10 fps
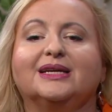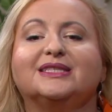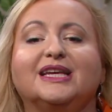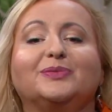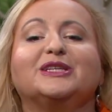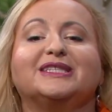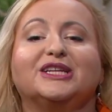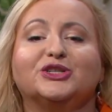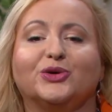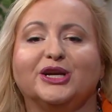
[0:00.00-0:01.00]
Seamless
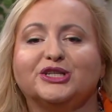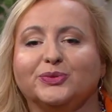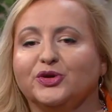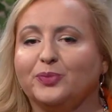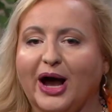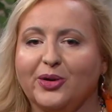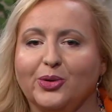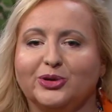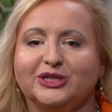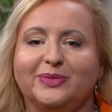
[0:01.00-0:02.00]
integration with Power
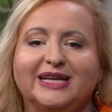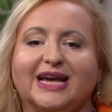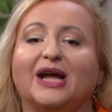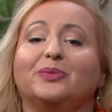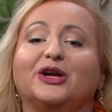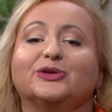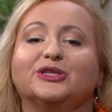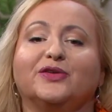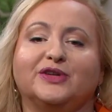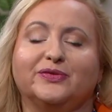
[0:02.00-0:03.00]
Automate and
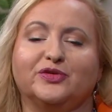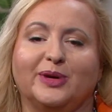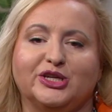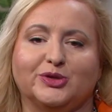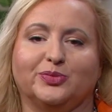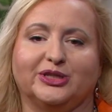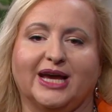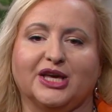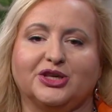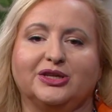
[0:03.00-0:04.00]
Microsoft Information
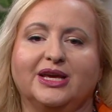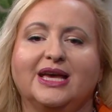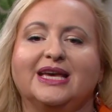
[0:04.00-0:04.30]
Protection